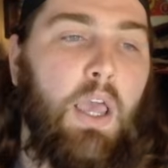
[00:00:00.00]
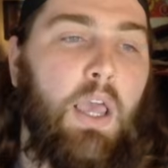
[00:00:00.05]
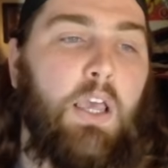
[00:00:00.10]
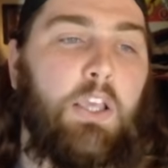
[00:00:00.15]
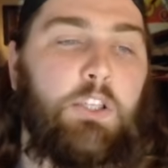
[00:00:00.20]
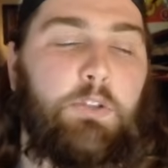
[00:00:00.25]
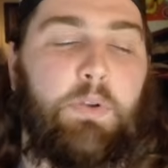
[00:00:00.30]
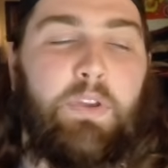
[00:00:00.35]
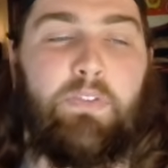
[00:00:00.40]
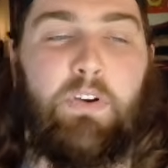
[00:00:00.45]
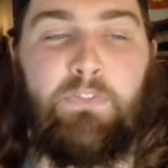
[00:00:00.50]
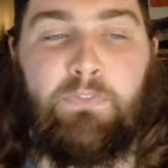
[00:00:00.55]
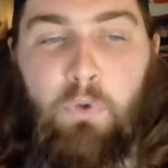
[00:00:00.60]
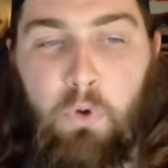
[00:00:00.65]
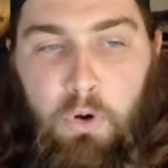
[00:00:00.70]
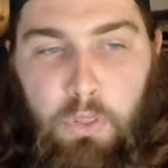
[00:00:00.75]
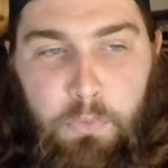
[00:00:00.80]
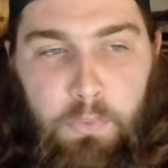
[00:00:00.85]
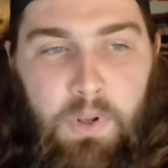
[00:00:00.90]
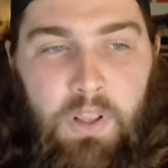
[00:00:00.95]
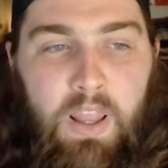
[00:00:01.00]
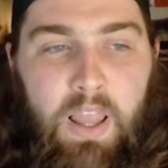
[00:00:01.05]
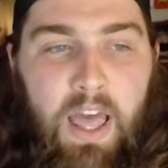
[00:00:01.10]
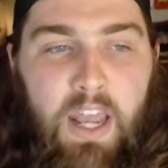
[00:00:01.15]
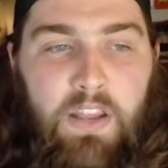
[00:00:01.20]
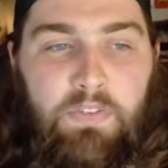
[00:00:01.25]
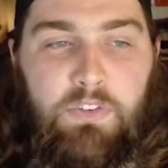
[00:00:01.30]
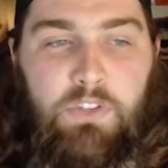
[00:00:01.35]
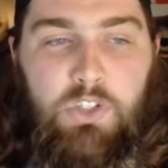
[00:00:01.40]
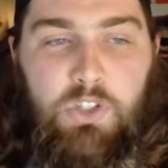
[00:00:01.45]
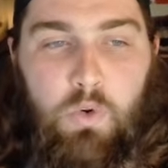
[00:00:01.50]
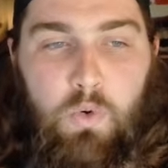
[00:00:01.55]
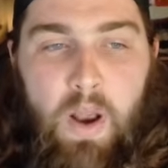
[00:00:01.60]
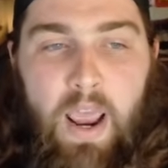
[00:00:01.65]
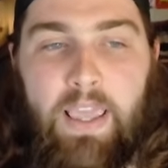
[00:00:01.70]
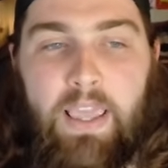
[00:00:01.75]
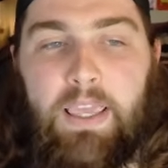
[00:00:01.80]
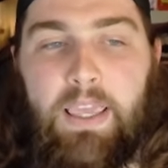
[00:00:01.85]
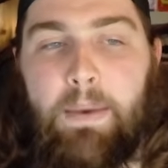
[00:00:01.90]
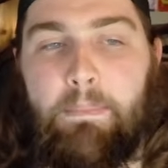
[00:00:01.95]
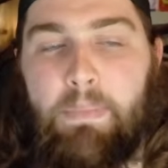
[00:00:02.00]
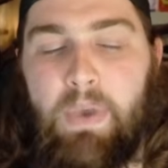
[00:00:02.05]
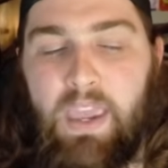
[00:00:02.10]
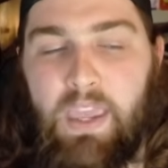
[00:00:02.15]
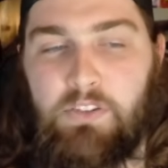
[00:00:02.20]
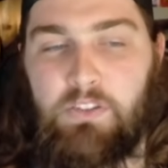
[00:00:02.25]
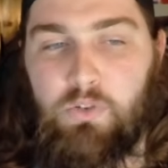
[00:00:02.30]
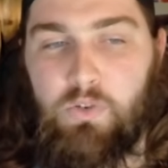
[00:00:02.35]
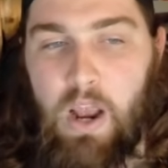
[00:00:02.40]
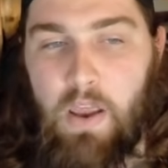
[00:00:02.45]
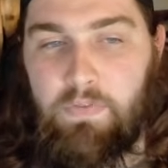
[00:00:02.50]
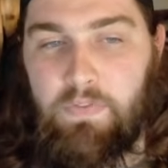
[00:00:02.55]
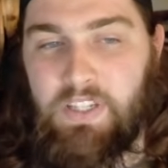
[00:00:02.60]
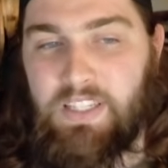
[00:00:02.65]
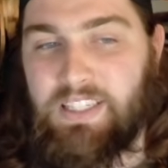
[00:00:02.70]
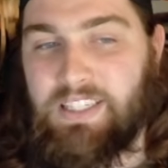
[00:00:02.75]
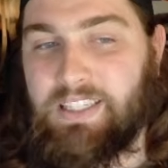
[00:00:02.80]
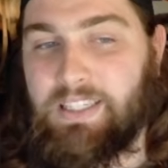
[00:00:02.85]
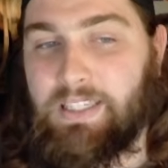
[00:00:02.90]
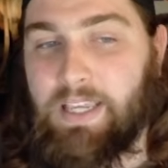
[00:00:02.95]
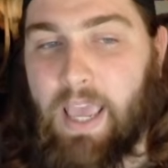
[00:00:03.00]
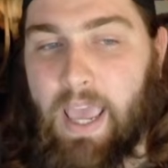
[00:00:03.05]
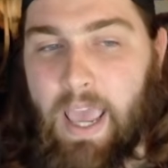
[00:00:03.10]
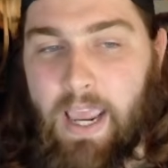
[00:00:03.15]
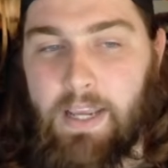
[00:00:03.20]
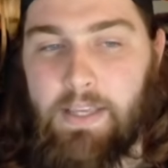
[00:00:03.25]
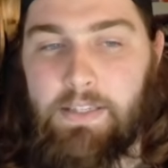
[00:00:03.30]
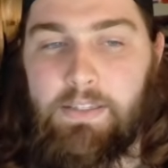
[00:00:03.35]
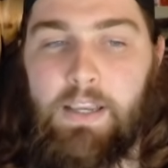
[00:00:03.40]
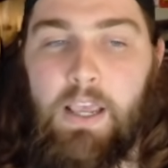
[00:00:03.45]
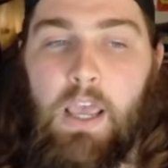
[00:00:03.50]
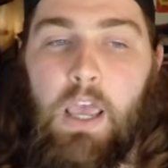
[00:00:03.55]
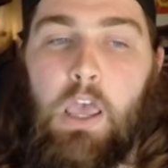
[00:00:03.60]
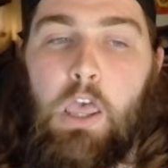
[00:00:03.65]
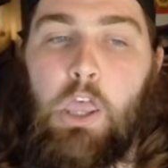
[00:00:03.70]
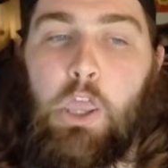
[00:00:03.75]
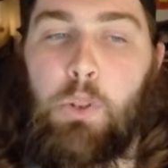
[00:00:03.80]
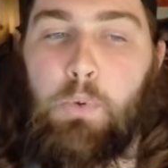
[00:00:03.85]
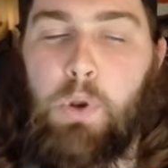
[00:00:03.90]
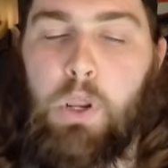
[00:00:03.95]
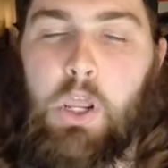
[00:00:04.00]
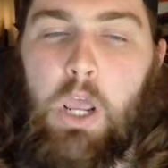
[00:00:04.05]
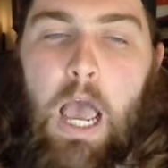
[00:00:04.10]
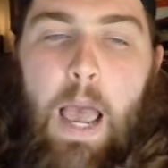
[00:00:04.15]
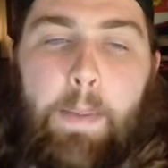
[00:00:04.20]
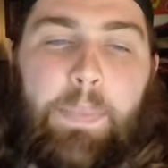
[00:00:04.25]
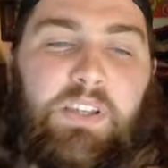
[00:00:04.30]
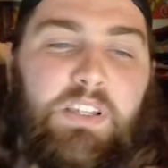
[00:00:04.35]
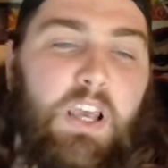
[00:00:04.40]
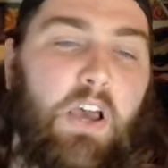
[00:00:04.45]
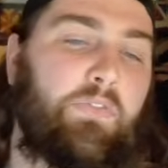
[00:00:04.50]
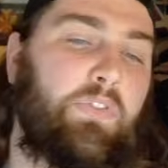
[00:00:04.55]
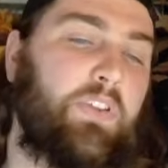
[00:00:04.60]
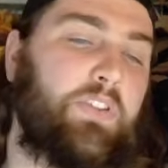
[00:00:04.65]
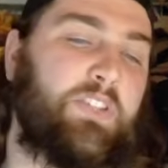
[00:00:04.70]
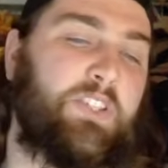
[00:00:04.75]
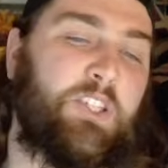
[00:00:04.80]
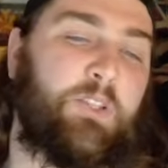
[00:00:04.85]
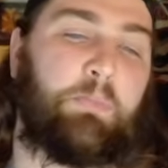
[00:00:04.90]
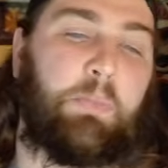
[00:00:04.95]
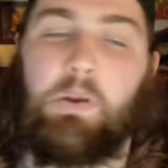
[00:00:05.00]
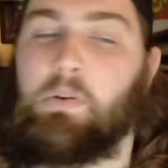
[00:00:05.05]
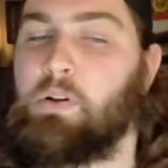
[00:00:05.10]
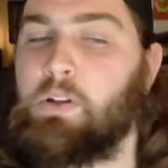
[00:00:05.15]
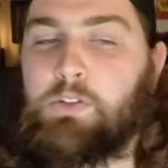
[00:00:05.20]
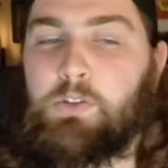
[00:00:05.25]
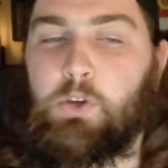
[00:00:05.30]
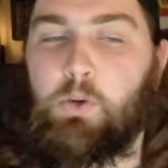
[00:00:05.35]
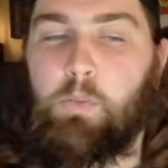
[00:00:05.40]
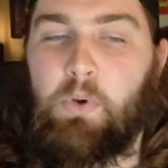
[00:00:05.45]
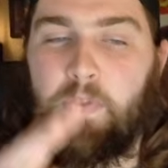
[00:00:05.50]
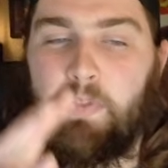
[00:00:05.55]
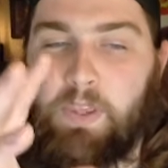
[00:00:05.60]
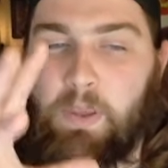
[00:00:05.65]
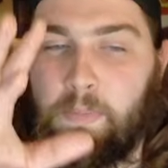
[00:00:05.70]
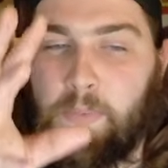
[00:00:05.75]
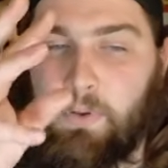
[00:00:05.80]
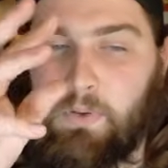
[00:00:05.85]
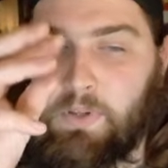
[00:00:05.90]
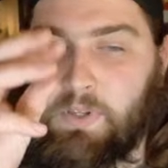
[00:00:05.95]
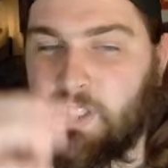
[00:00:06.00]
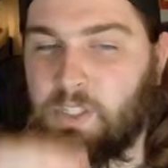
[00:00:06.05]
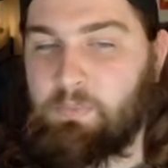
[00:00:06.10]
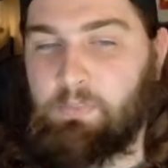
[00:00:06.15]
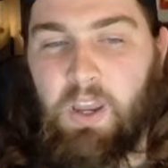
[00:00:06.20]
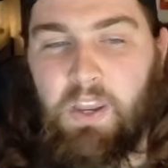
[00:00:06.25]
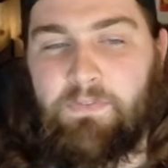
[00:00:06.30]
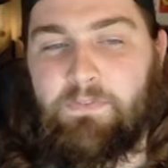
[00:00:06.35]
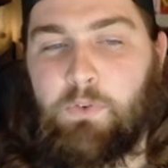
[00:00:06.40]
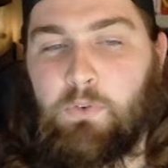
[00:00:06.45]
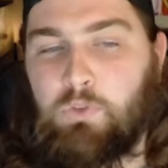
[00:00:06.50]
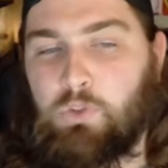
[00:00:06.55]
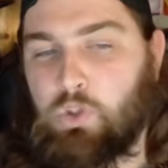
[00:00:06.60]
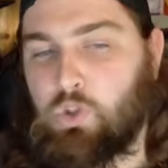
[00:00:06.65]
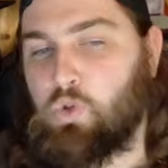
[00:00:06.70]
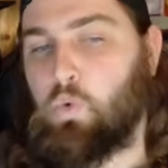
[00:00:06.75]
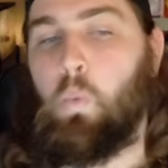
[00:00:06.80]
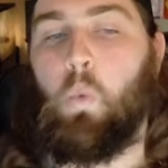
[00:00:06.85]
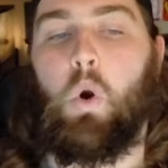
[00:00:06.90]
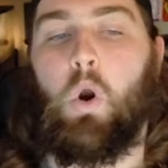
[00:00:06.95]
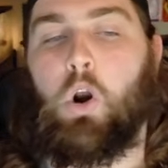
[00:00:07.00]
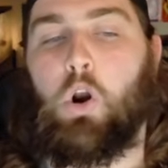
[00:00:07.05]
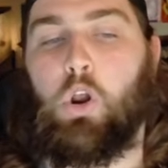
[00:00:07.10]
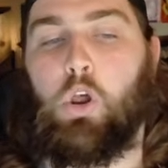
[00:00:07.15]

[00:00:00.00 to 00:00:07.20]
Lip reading: So we have a 4-3 line of the Scraggy and Mega Scrafty EX, 3 copies of the Spiritomb with the ability Spiteful Swirl.